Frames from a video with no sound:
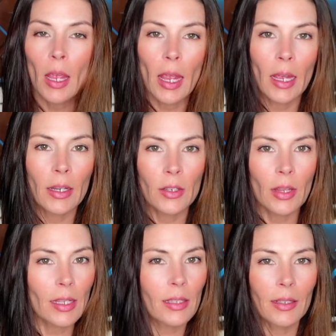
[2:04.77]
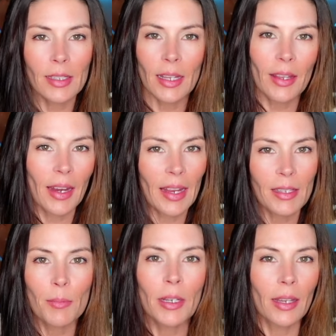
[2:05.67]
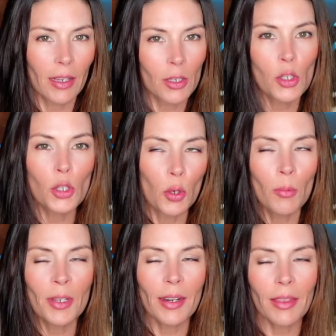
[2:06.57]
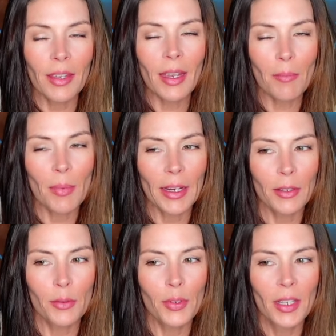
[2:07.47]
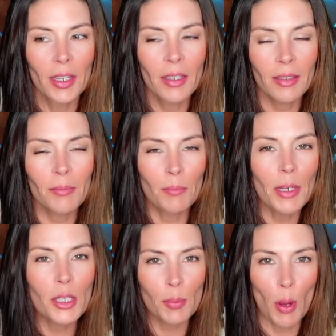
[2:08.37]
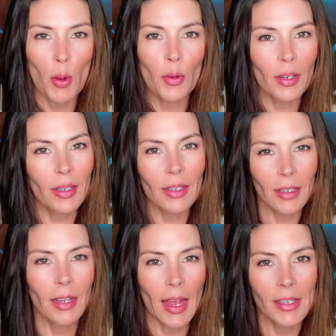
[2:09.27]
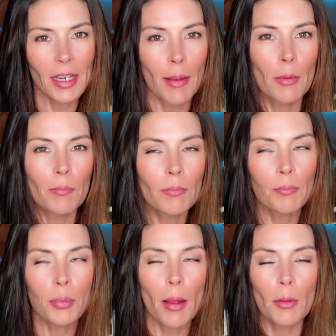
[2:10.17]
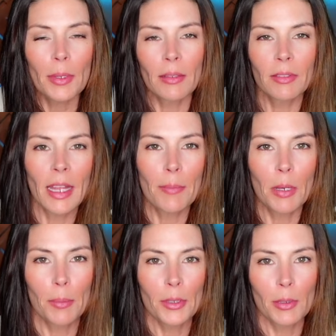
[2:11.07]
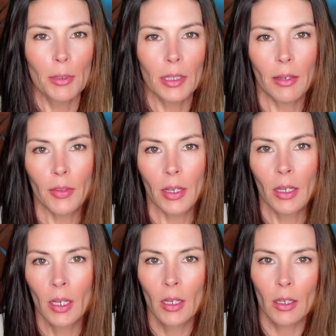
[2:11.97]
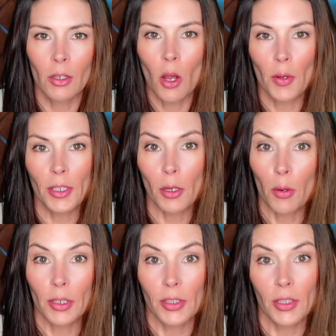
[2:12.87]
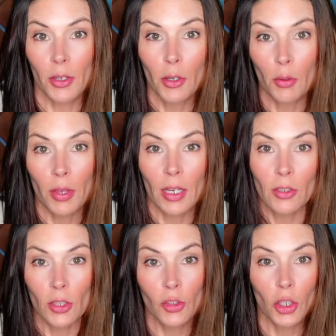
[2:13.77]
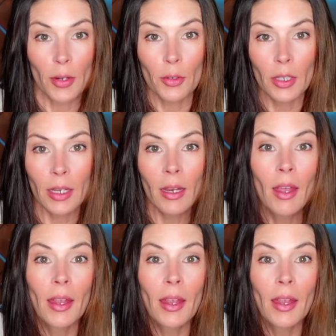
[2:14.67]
And that's not to say that it hasn't been like consumed. And I think I might have misspoke eh, last time and probably led people to believe that you know, it's totally just a new thing, just generally.